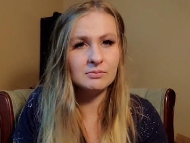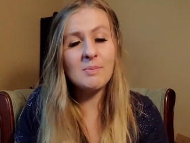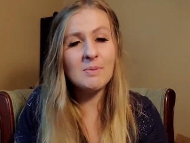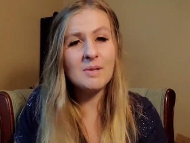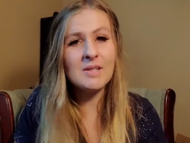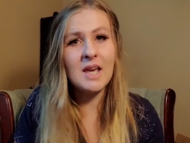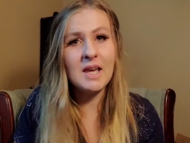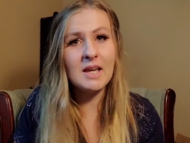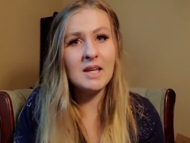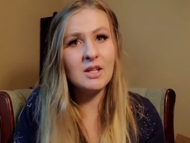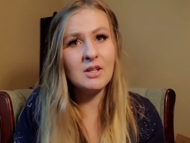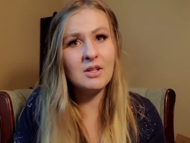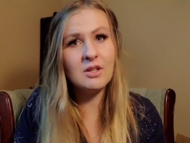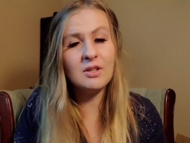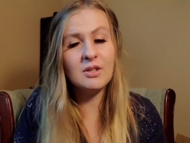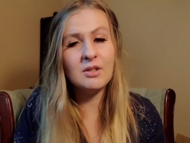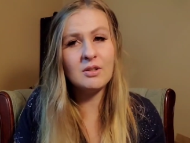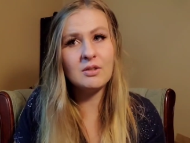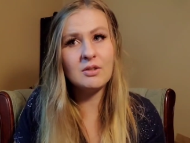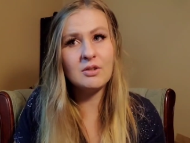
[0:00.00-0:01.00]
I'll be
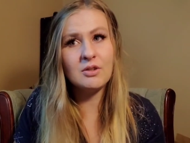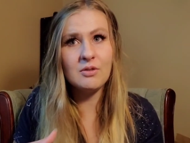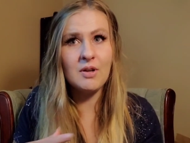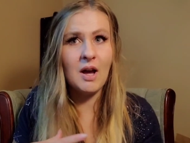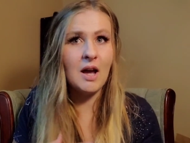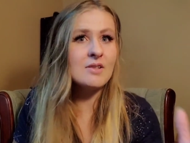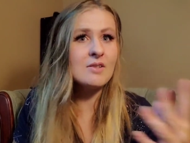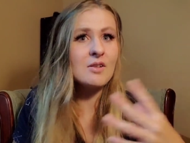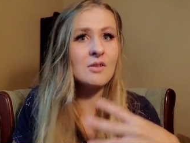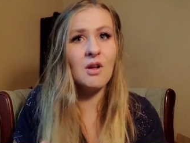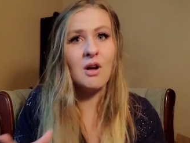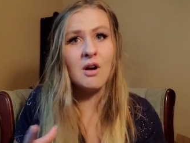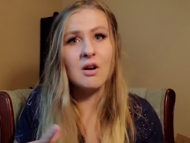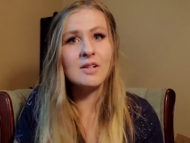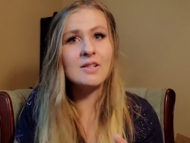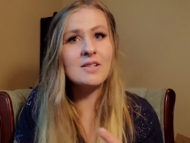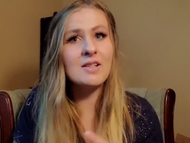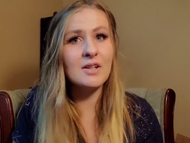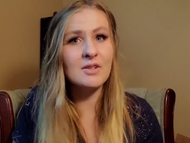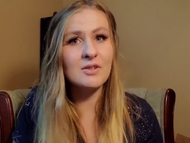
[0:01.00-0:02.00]
taking you guys
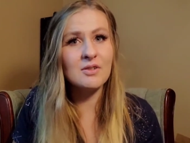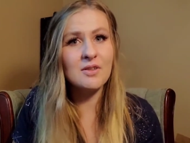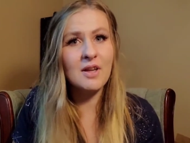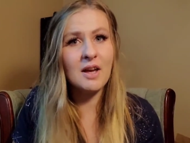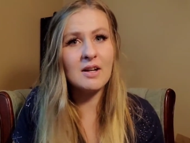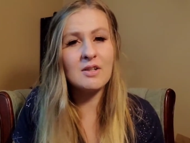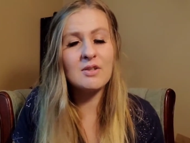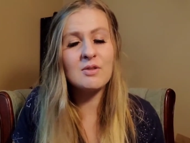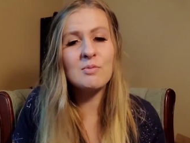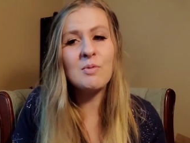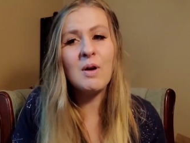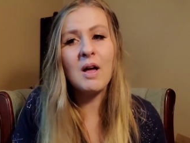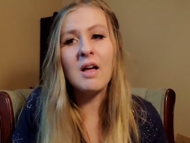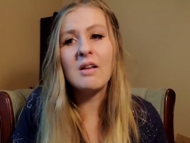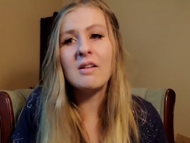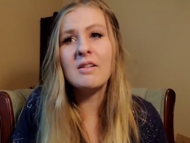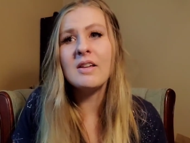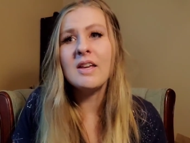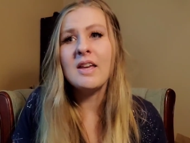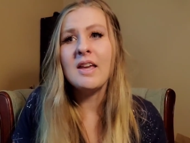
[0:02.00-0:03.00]
along as I do that as
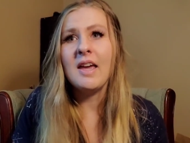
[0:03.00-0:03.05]
well.